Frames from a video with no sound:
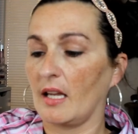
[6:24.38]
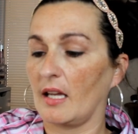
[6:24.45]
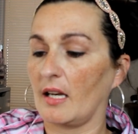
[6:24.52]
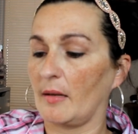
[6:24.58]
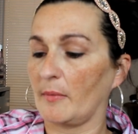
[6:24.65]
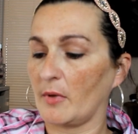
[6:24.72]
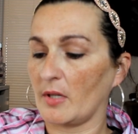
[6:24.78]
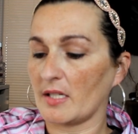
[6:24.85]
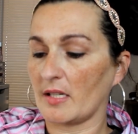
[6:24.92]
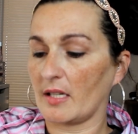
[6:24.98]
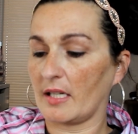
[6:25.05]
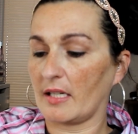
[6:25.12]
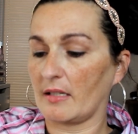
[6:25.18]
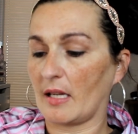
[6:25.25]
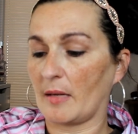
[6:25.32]
I'm gonna,
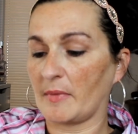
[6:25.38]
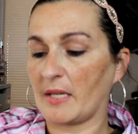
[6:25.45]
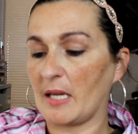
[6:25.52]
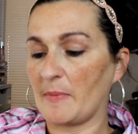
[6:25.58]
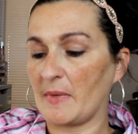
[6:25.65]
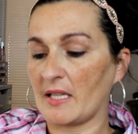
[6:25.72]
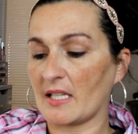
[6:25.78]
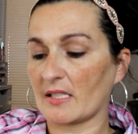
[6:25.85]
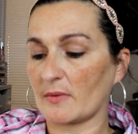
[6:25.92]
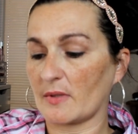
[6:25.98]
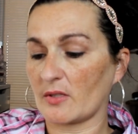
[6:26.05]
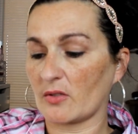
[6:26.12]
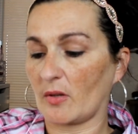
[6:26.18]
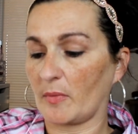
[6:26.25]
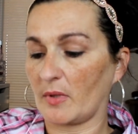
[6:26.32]
I'm keeping this
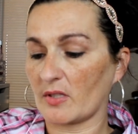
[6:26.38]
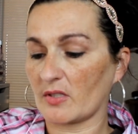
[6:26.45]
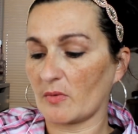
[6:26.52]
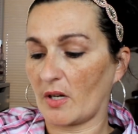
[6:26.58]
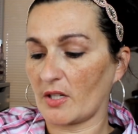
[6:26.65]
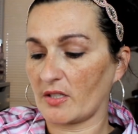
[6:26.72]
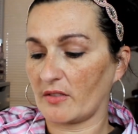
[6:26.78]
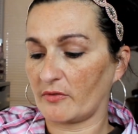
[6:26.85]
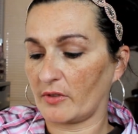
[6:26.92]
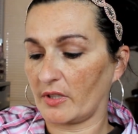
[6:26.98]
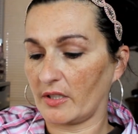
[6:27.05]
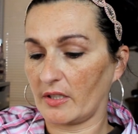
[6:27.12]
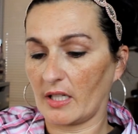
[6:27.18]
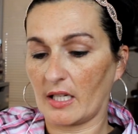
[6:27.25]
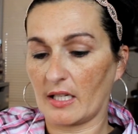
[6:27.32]
one, so I'm gonna swatch it for
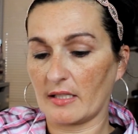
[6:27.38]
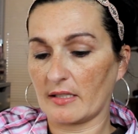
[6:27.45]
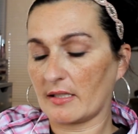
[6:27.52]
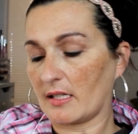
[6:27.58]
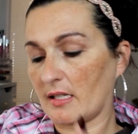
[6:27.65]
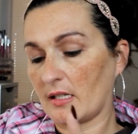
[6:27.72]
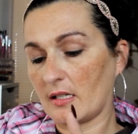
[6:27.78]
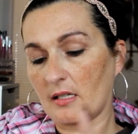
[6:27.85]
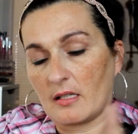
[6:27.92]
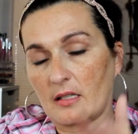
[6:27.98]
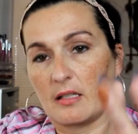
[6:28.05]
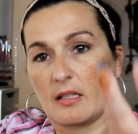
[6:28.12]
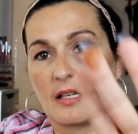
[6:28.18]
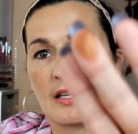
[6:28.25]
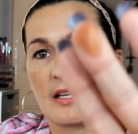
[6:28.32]
you guys.
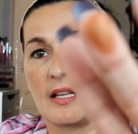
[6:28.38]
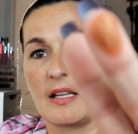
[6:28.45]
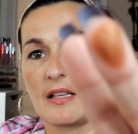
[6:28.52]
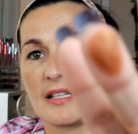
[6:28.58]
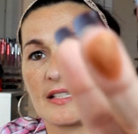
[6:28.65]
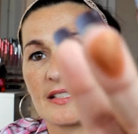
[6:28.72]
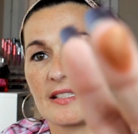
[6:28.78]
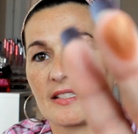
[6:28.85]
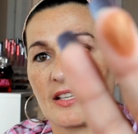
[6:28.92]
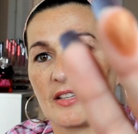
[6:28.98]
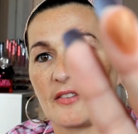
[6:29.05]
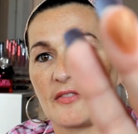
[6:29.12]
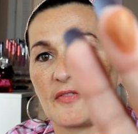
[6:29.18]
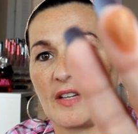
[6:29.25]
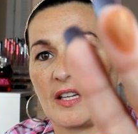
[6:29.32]
This is on
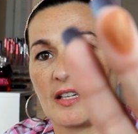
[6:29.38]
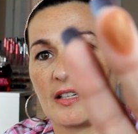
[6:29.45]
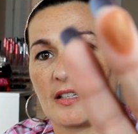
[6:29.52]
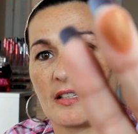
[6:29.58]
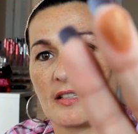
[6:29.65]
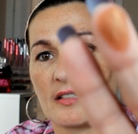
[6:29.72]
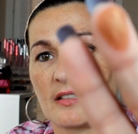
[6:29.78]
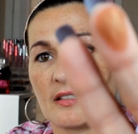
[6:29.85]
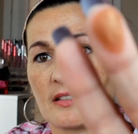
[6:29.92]
the finger.